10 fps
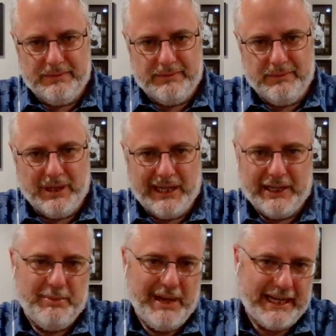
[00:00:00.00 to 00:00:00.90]
would I
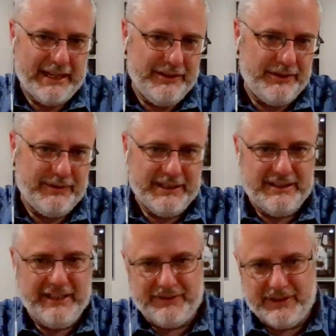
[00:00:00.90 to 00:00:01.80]
go back and do things
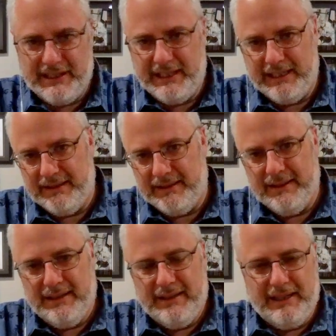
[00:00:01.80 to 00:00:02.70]
differently and
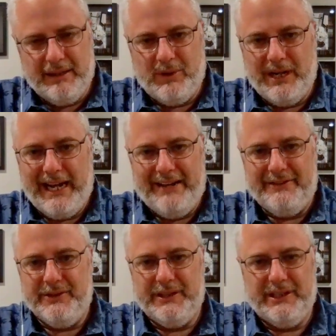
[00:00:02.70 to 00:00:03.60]
what have
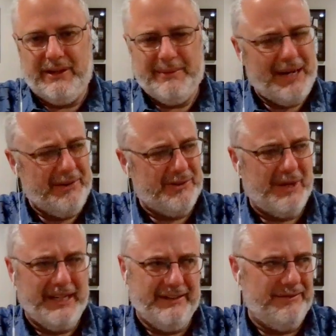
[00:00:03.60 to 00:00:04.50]
you, you know? I mean, I was
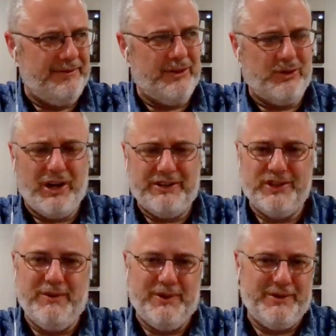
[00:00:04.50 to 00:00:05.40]
writing
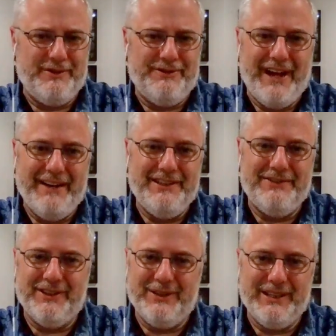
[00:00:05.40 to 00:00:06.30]
crossovers with 5
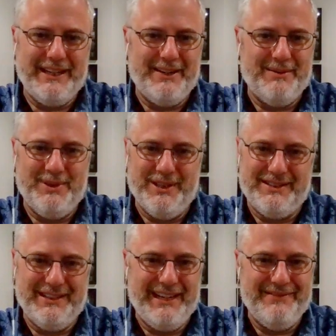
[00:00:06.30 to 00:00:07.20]
different Green Lantern books
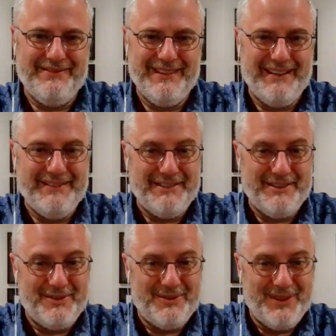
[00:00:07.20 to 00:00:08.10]
and I've never
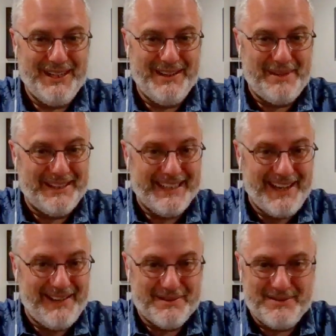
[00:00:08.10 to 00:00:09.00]
even written a monthly
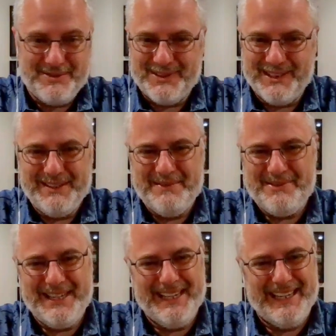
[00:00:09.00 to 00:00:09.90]
comic before. You know what I'm
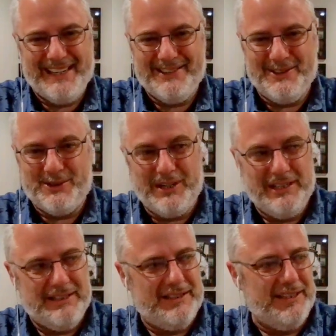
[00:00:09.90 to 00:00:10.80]
saying? Like I was doing
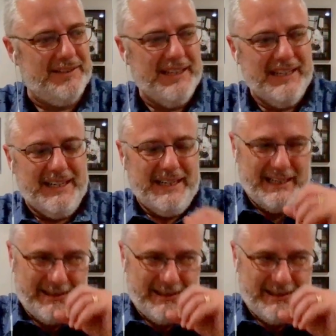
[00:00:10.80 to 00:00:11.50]
crazy stuff. And